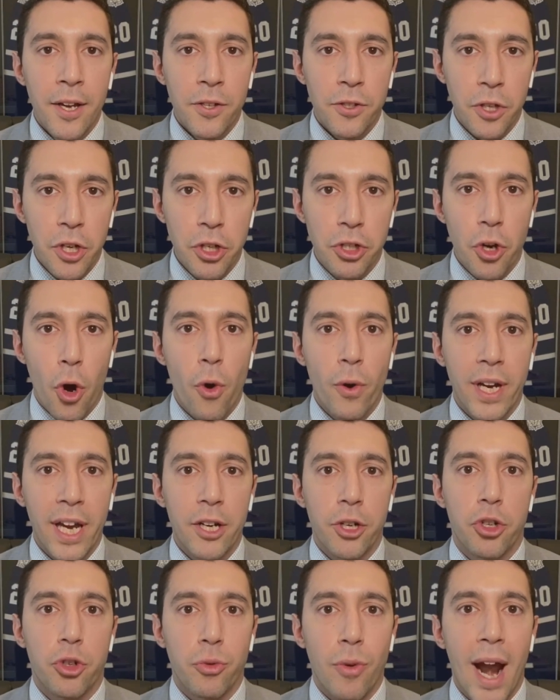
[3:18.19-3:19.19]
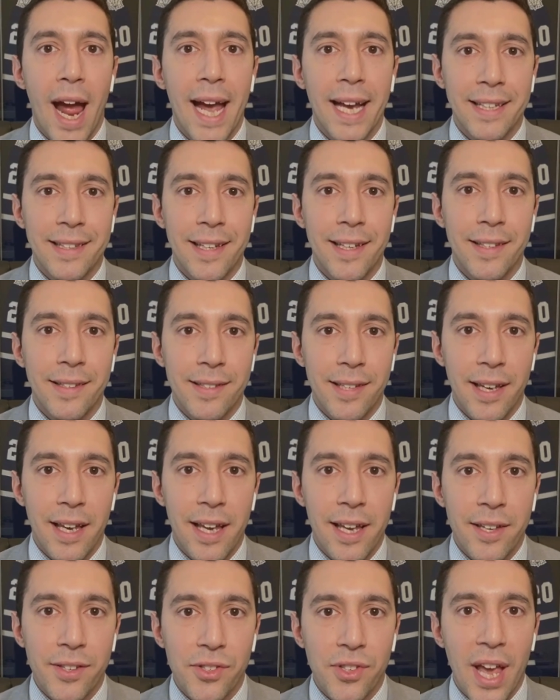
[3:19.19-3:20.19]
so you don't get dragged into
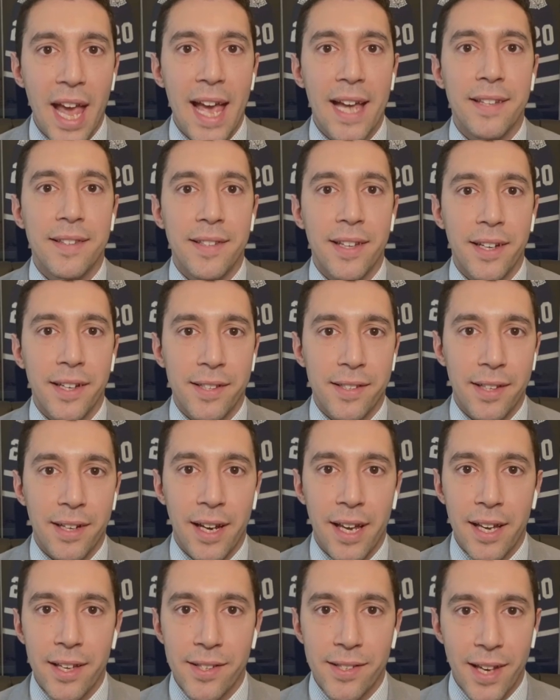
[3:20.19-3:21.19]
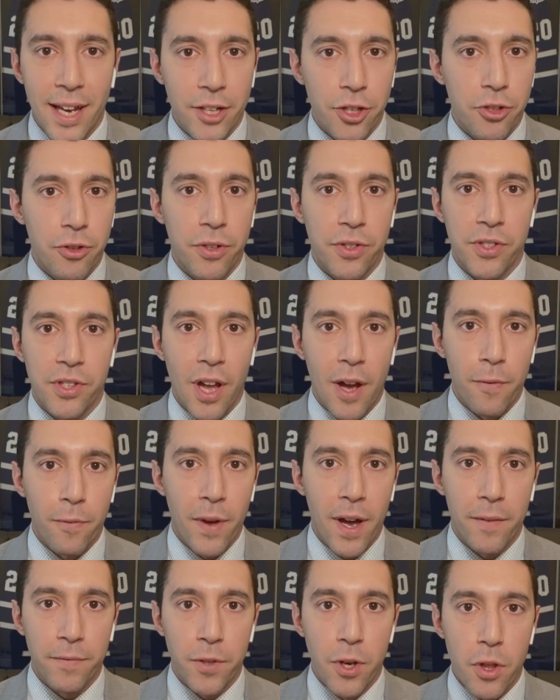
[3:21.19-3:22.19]
his antics and his extra stuff
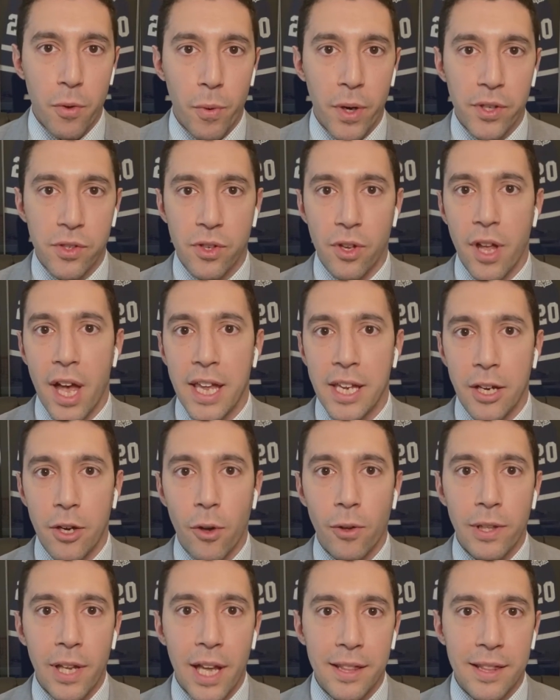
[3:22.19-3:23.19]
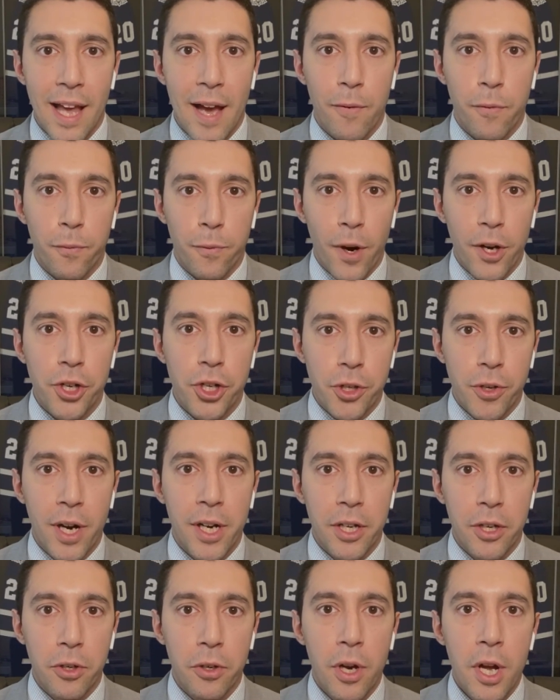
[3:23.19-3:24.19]
after the whistle, and you don't let that
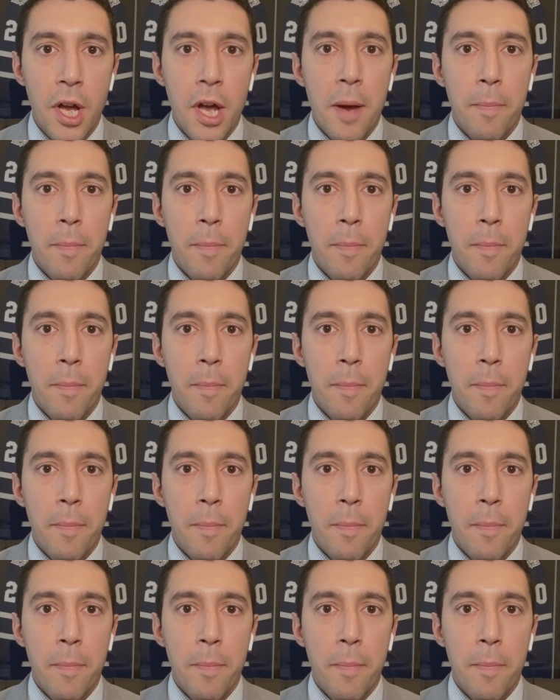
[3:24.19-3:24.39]
frustrate you,